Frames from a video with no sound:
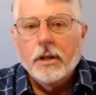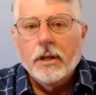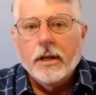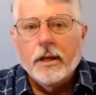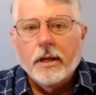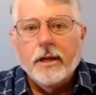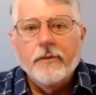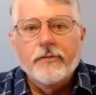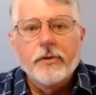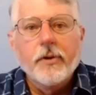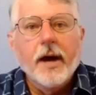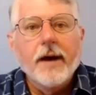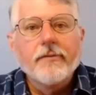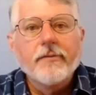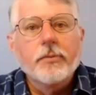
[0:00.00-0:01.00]
If you
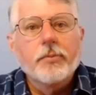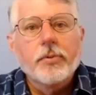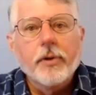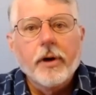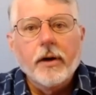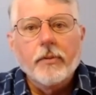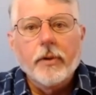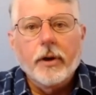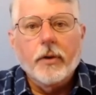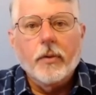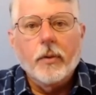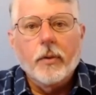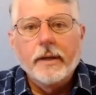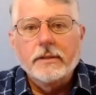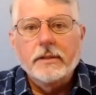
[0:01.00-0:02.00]
have a prayer
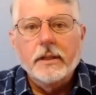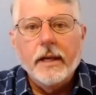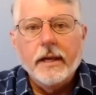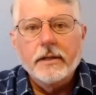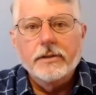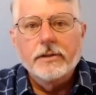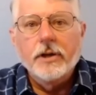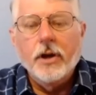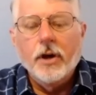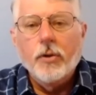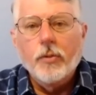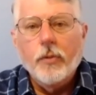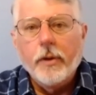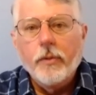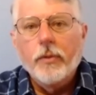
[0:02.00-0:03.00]
request, let us know. We
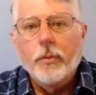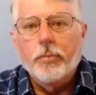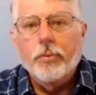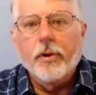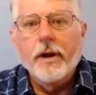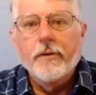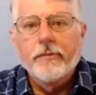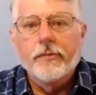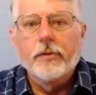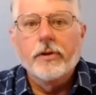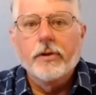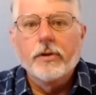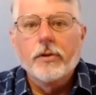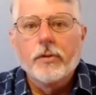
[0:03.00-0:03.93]
will pray for you.